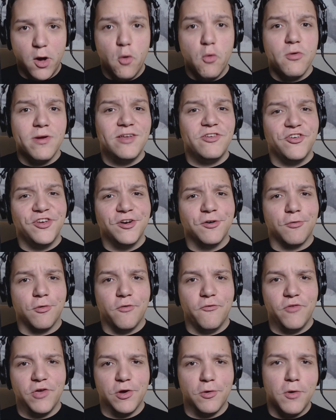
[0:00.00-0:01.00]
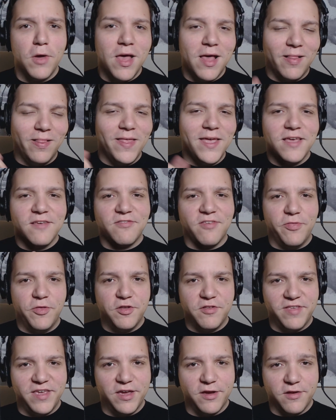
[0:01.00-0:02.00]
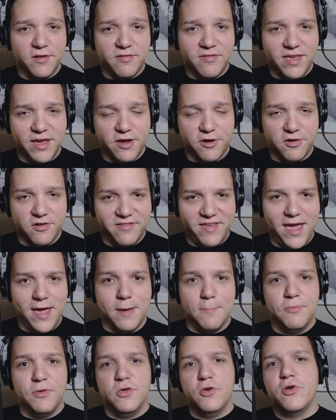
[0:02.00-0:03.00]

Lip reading: or a channel review, link is in the ticker tape.